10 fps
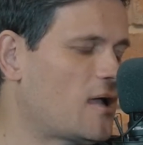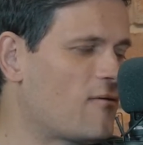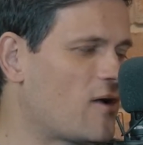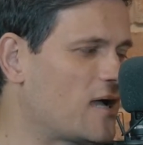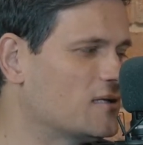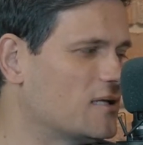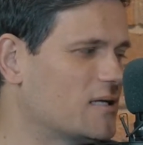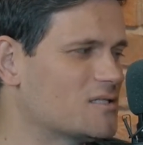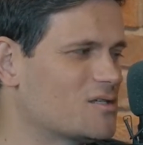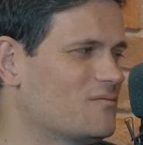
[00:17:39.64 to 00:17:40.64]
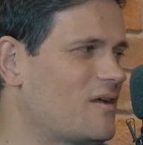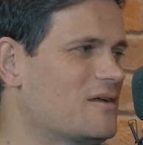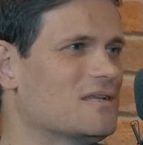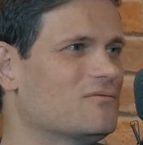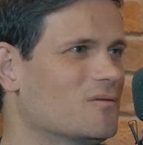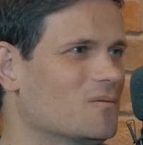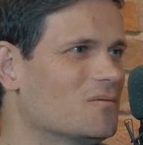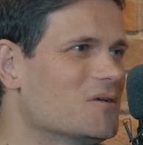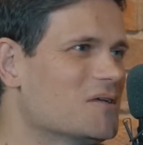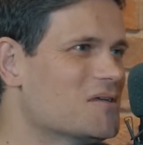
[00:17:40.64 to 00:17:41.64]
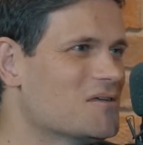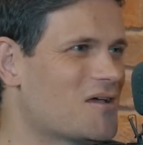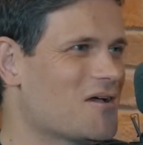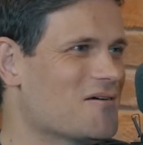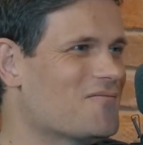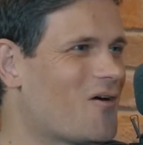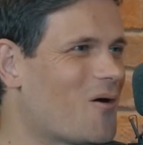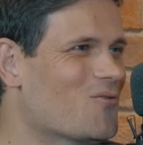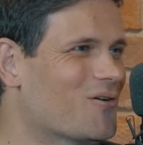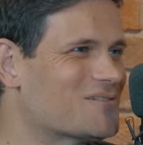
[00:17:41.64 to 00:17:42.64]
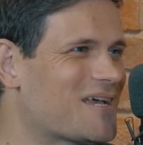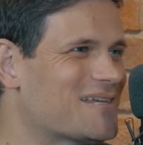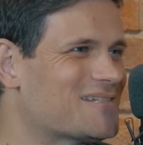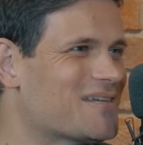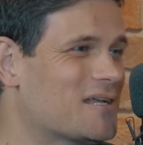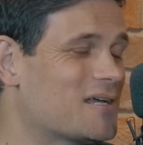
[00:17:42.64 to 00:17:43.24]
Error handling is a very different thought process, and